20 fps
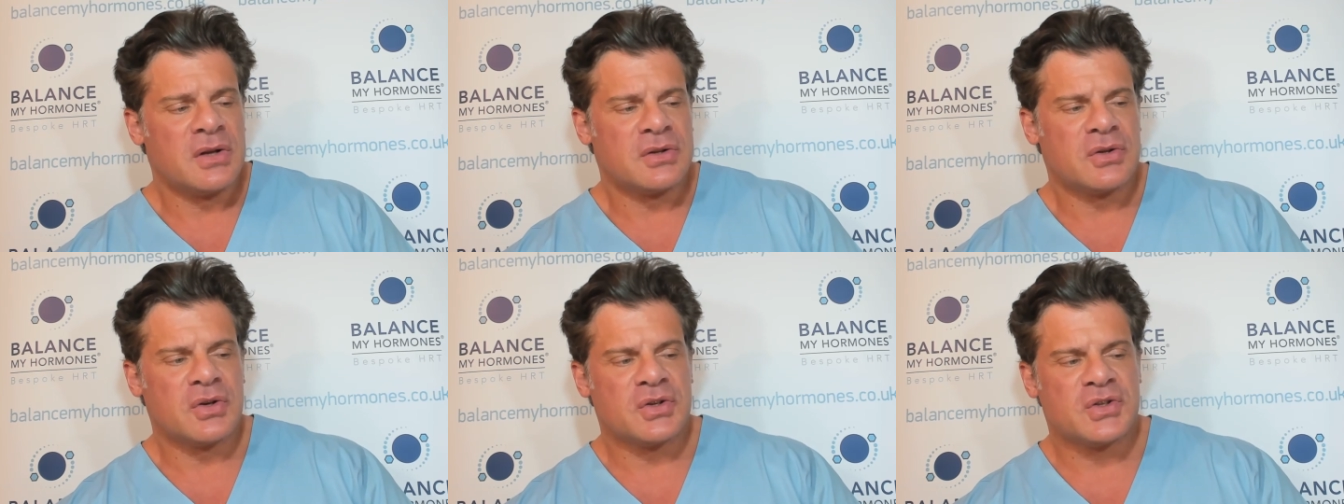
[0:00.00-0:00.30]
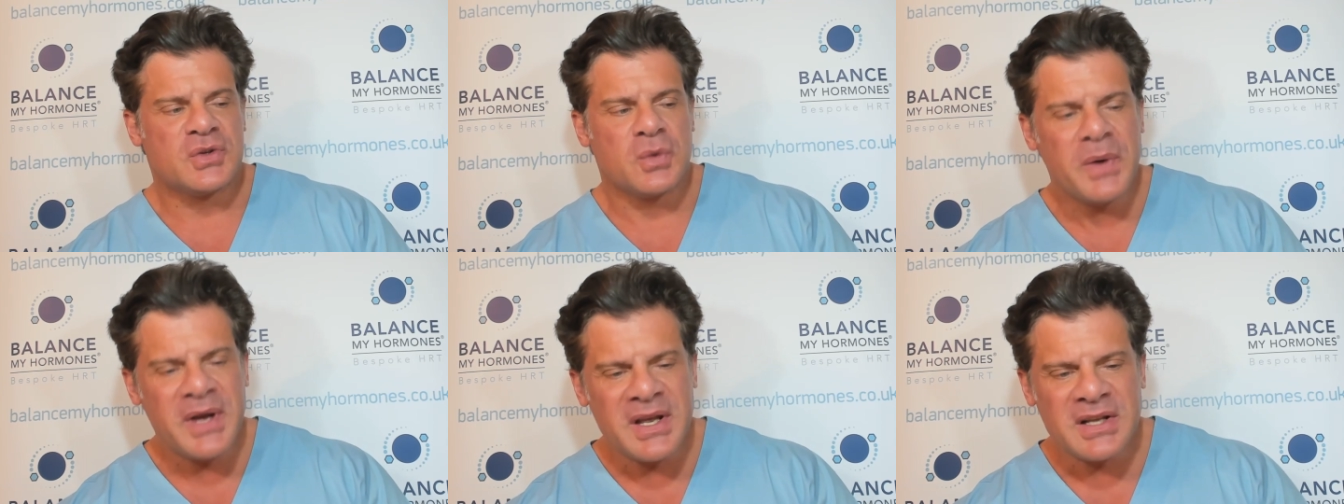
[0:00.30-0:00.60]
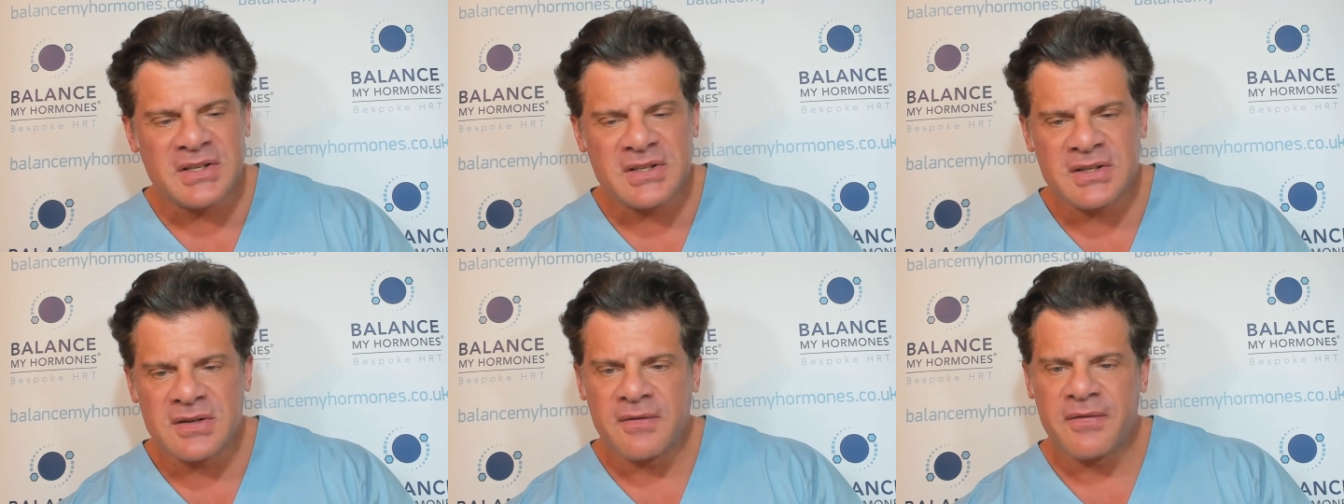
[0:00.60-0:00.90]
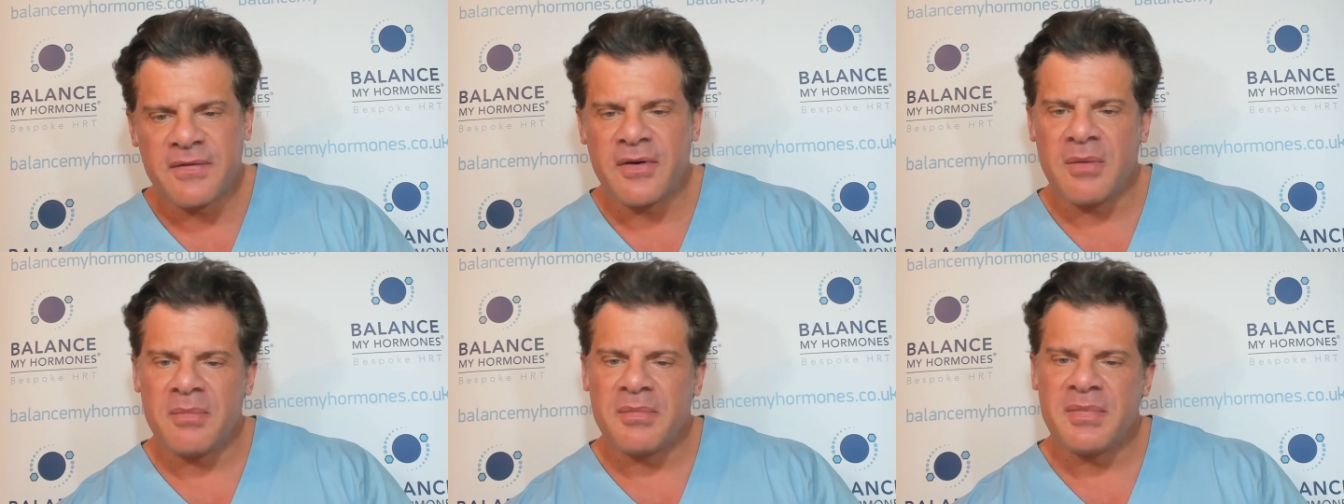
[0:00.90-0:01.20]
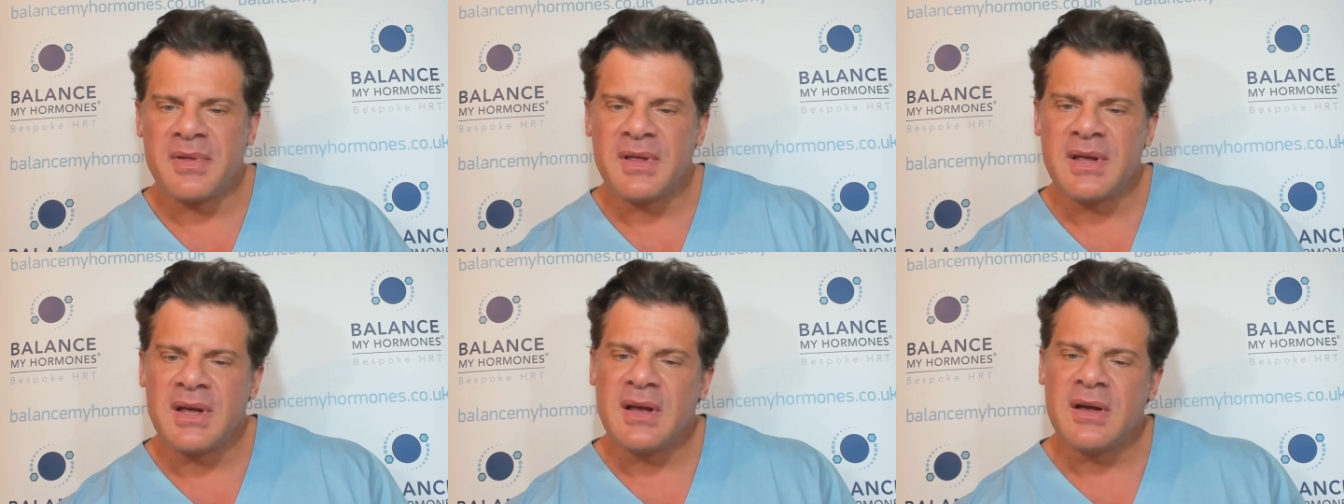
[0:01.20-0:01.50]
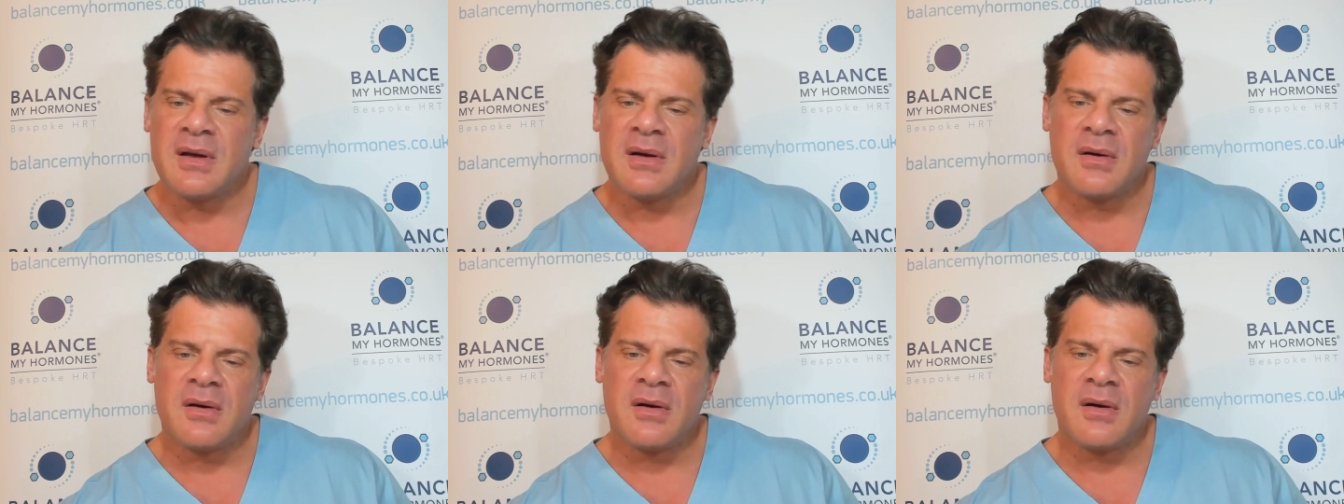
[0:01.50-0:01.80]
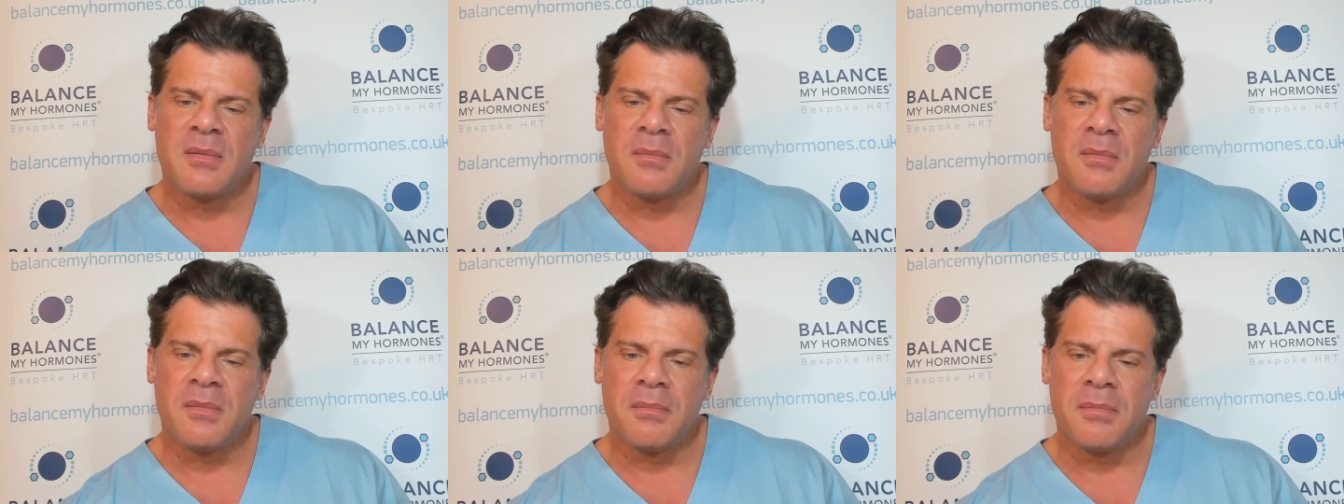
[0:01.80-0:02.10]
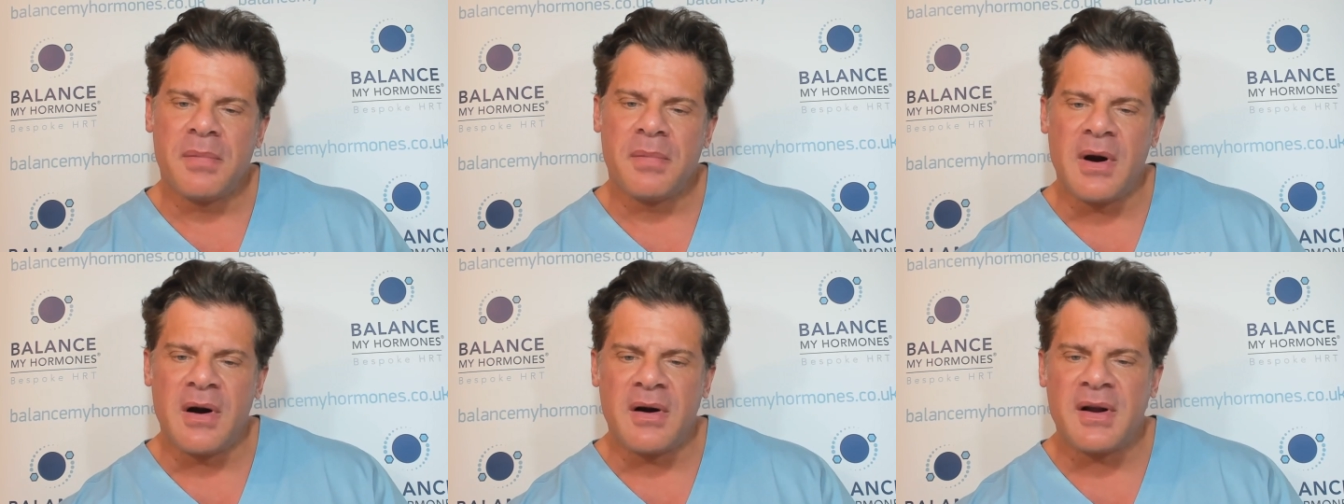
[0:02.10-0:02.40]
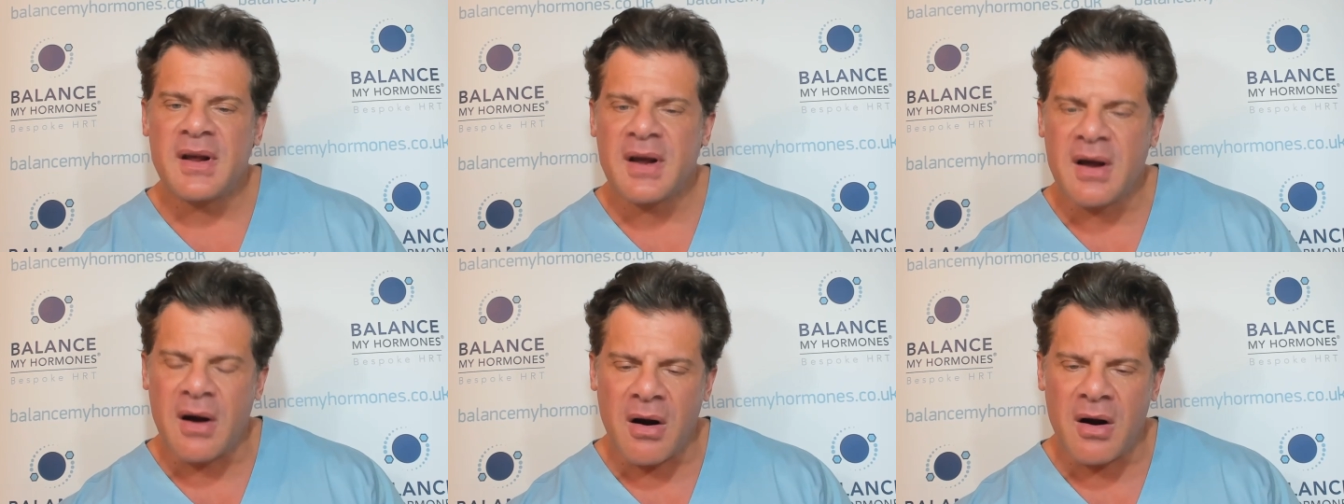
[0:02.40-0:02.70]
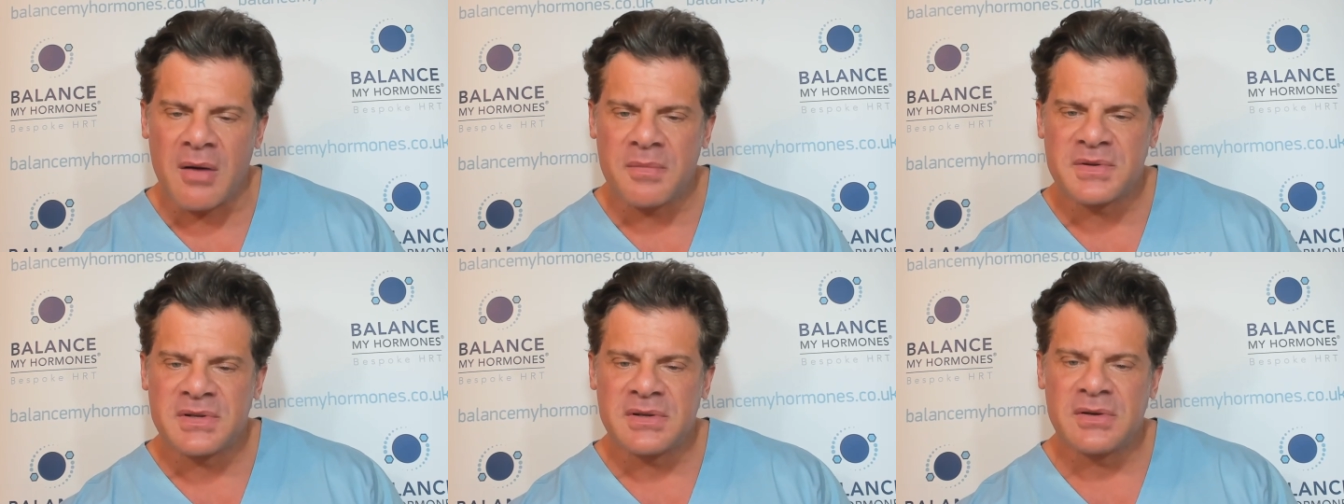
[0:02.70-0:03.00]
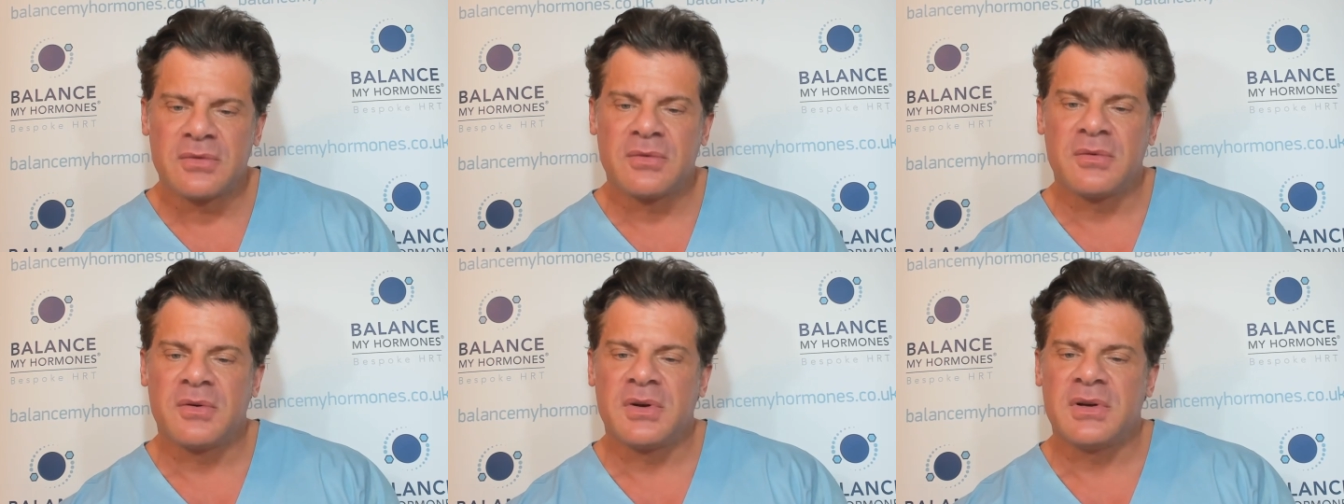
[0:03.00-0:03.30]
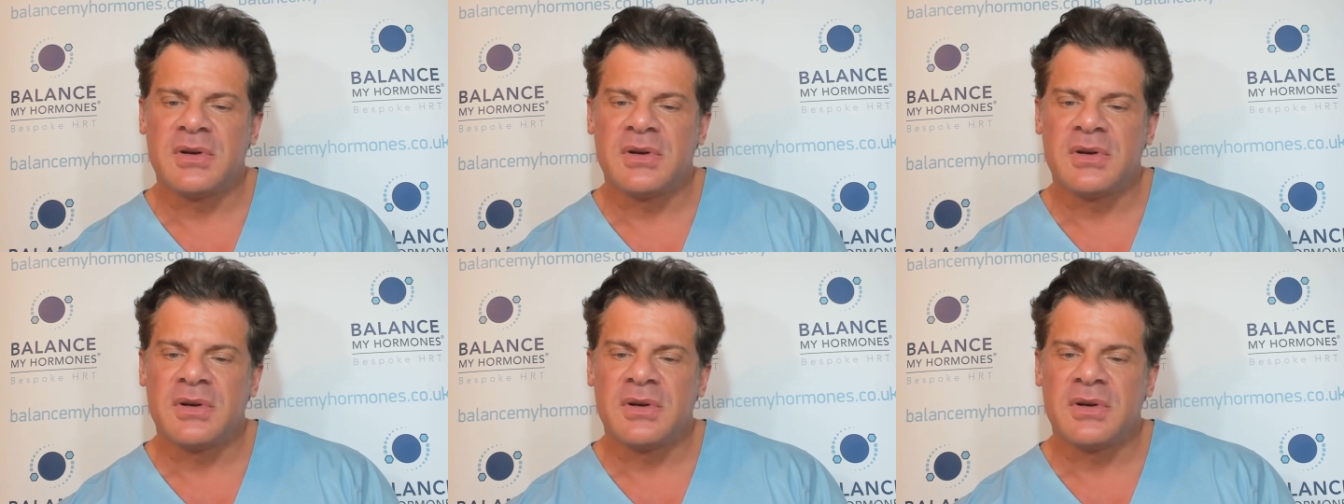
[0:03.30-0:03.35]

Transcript: to switch from the burning carbs into,